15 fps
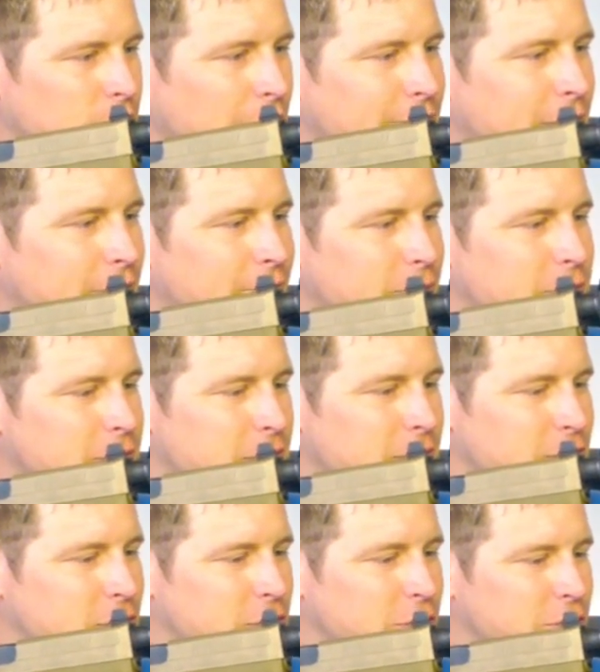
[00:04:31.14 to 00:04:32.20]
I've definitely seen
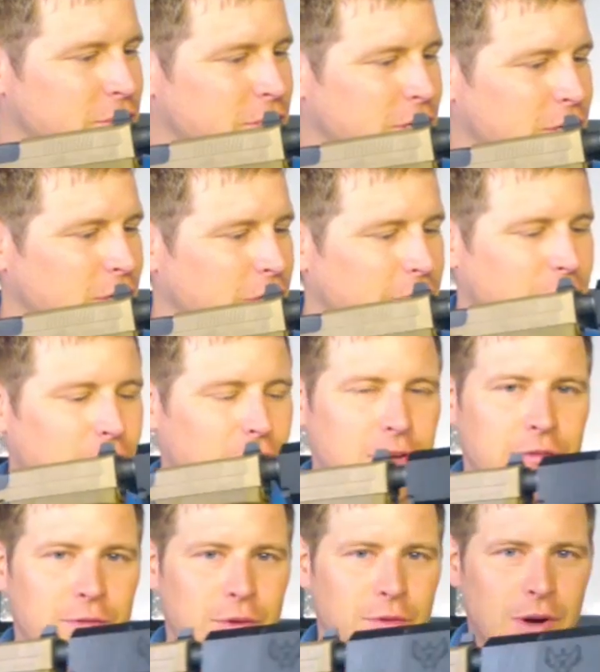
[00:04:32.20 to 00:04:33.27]
the shield stuck on there on
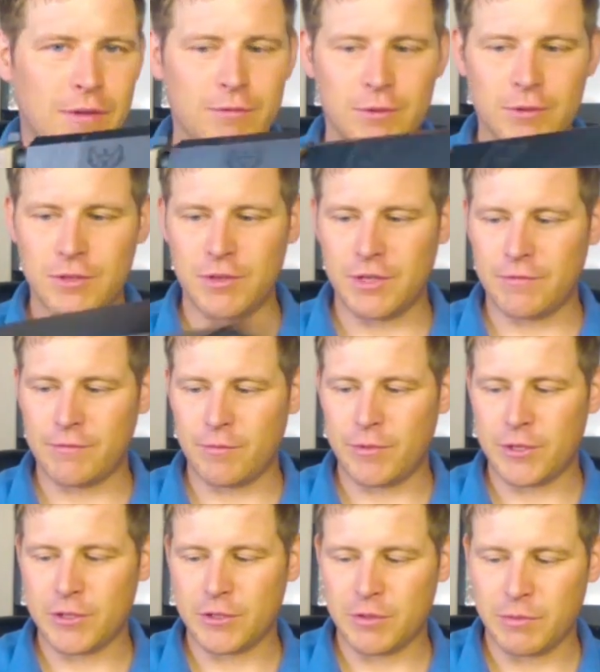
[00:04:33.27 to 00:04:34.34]
different rifles and different
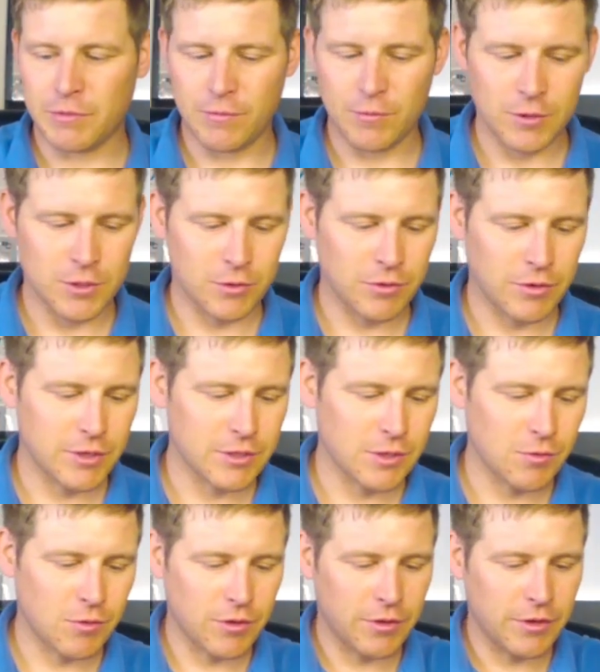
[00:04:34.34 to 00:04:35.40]
pistols before, so it does
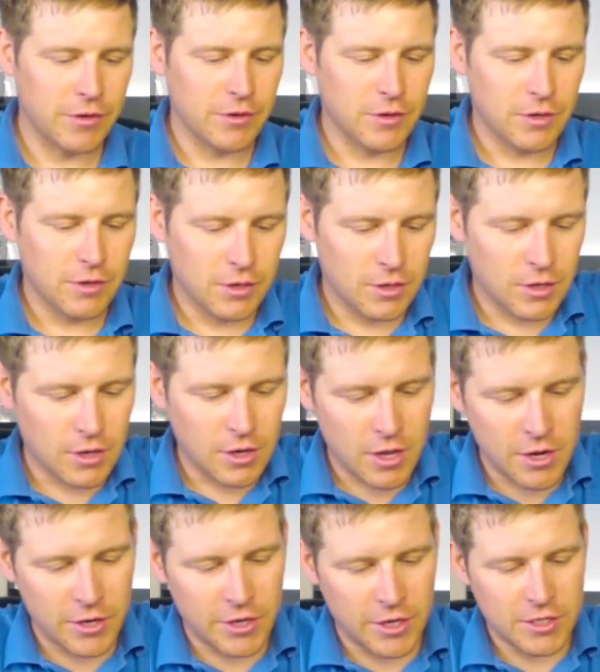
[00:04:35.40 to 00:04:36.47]
go on there.
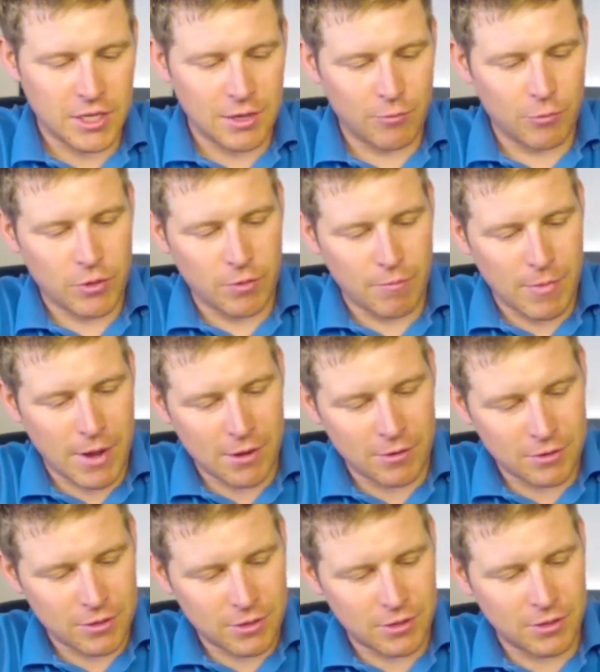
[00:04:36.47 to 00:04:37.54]
And it does come with a
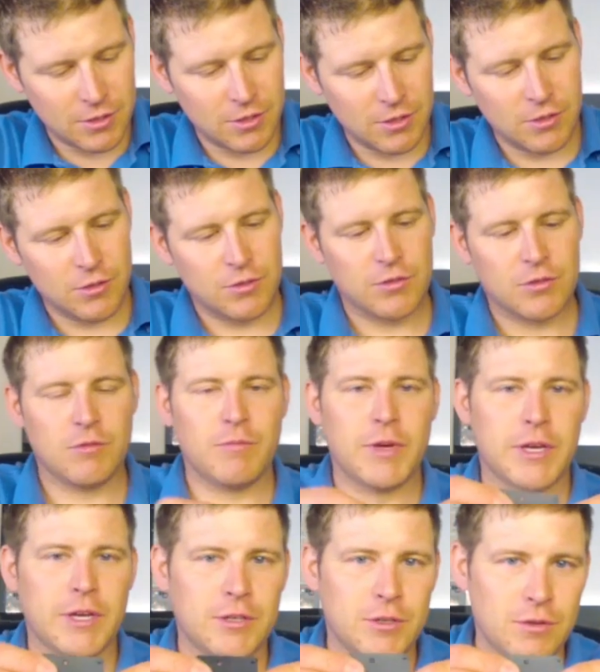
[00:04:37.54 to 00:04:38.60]
mount to
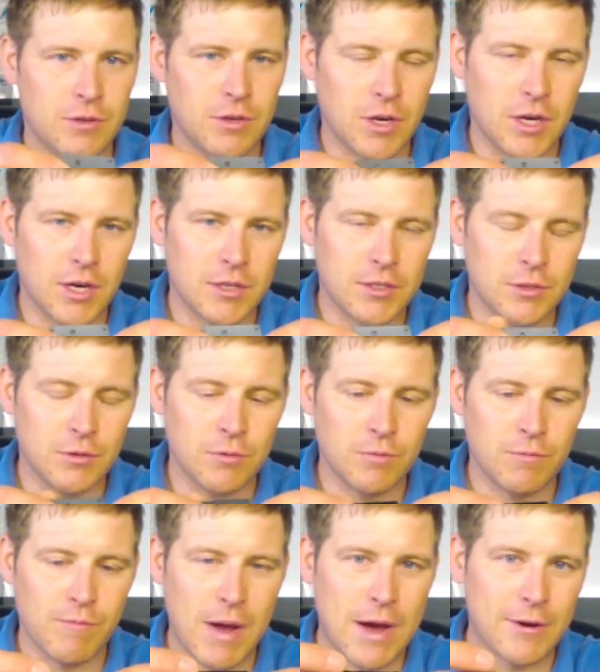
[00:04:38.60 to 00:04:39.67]
make it to
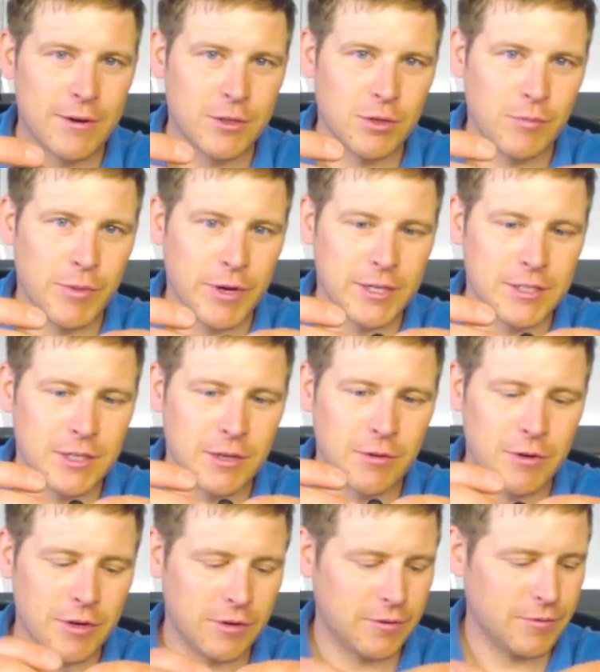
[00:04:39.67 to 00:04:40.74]
mount it to a Picatinny
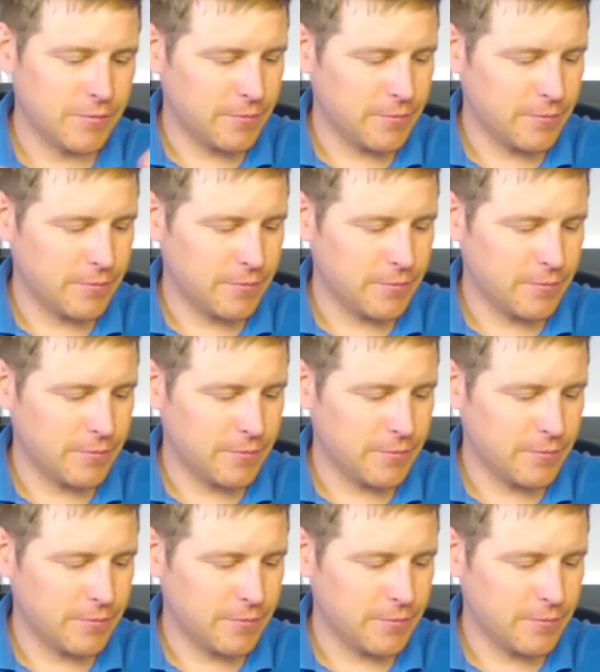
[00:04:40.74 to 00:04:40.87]
rail.